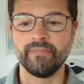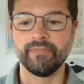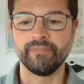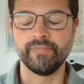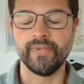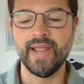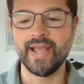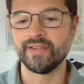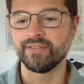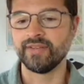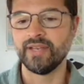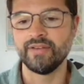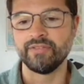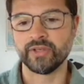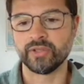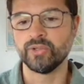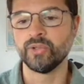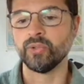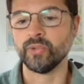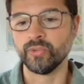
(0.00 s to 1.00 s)
Next
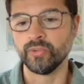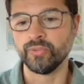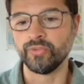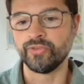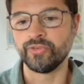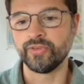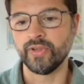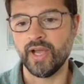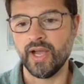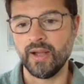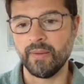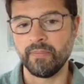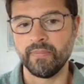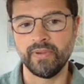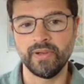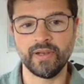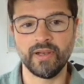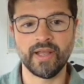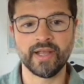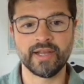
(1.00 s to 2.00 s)
never calls
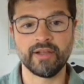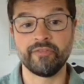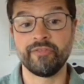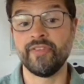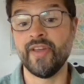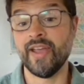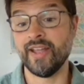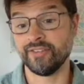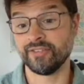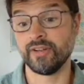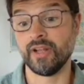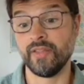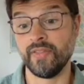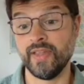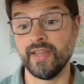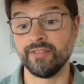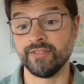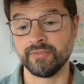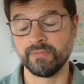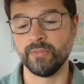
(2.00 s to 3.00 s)
like a fetch like
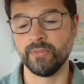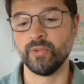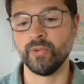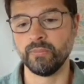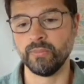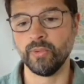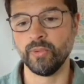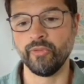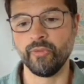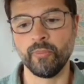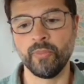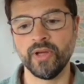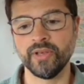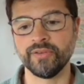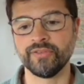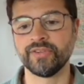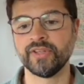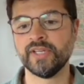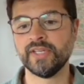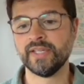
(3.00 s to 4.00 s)
this more than
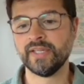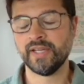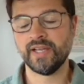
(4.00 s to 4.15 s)
once.